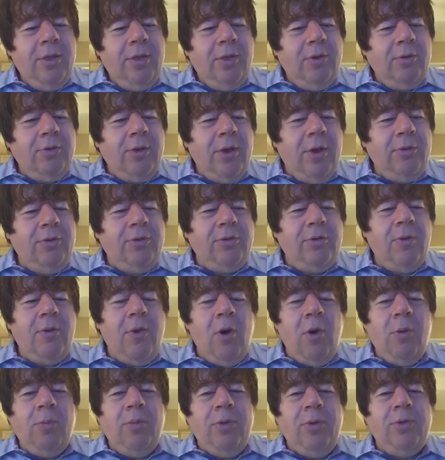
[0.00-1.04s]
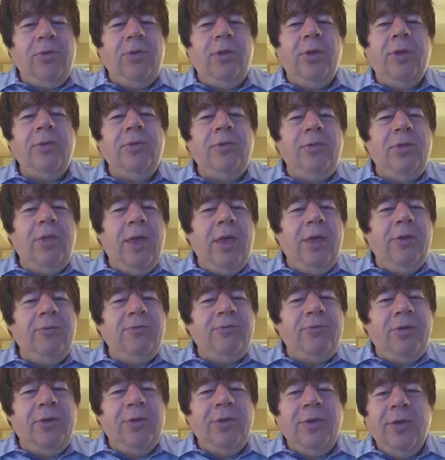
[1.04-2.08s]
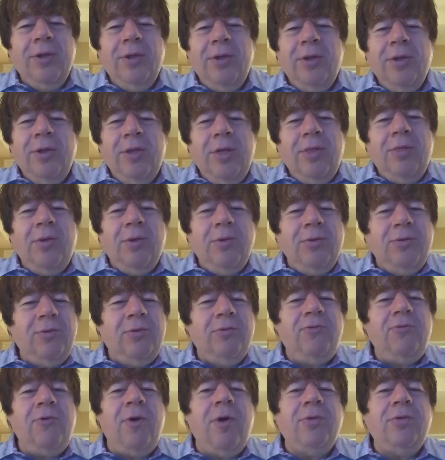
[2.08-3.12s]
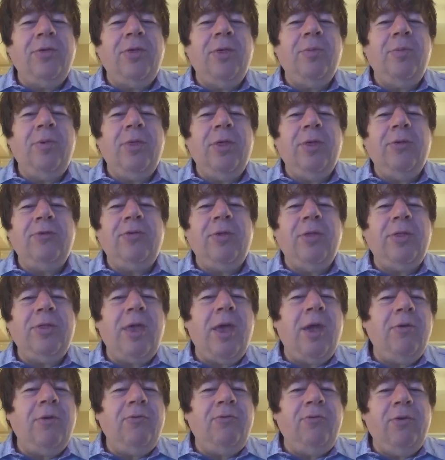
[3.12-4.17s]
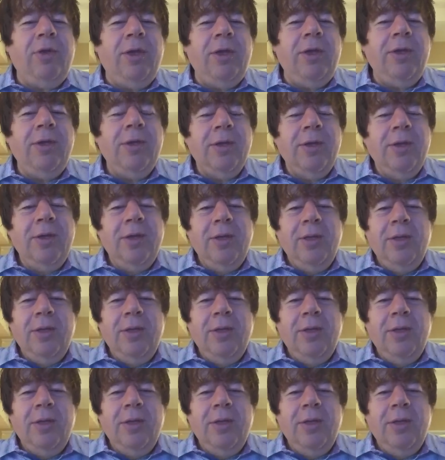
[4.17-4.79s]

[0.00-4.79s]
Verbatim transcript: there's none so hopelessly enslaved of those who falsely believe that they are free,